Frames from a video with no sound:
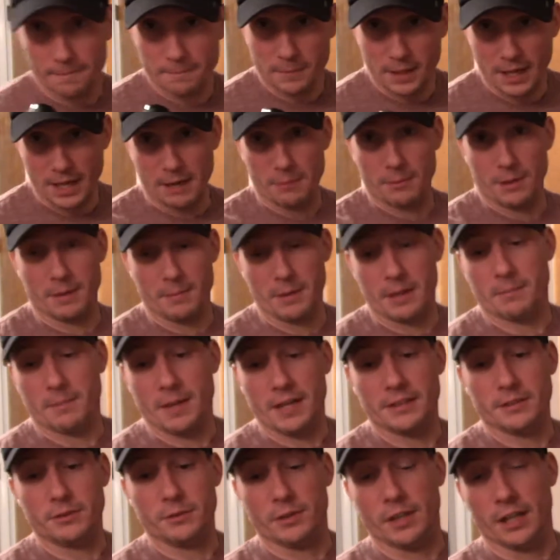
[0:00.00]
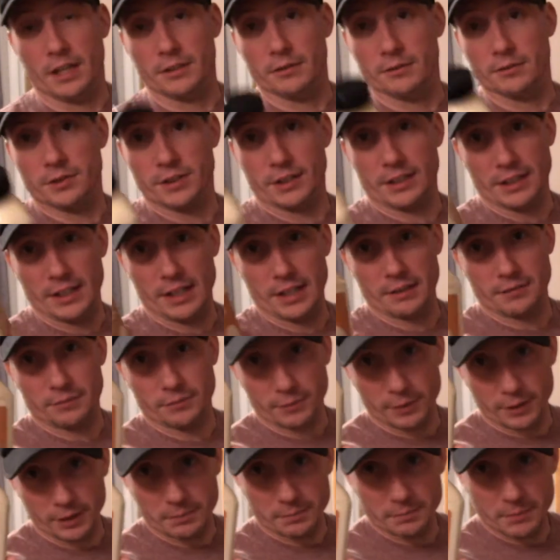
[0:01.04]
And when I make my tuna, I use like an
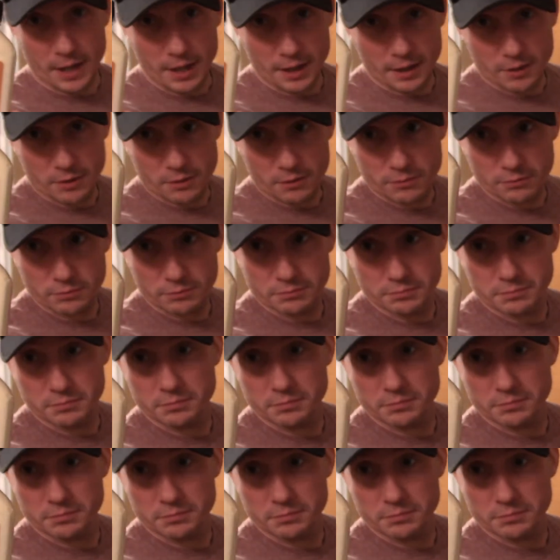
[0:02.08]
egg-free mayo.